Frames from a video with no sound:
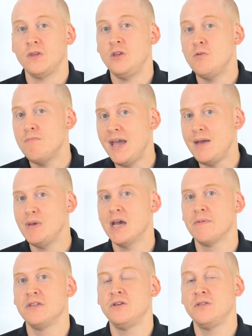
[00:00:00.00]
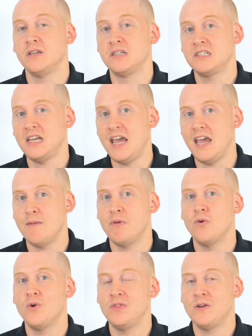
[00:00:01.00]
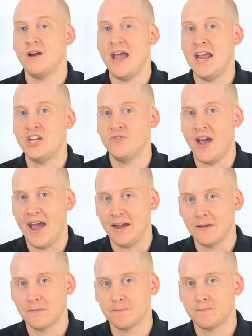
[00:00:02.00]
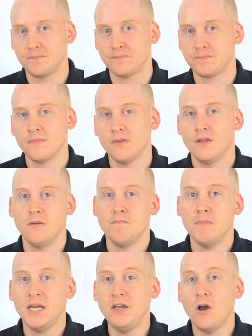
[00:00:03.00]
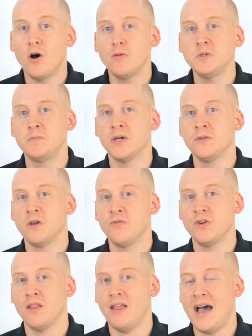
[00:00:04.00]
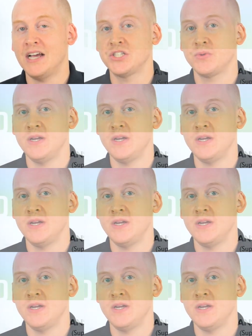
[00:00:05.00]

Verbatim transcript: You may be able to do the same with your HVAC. Many homes built over the last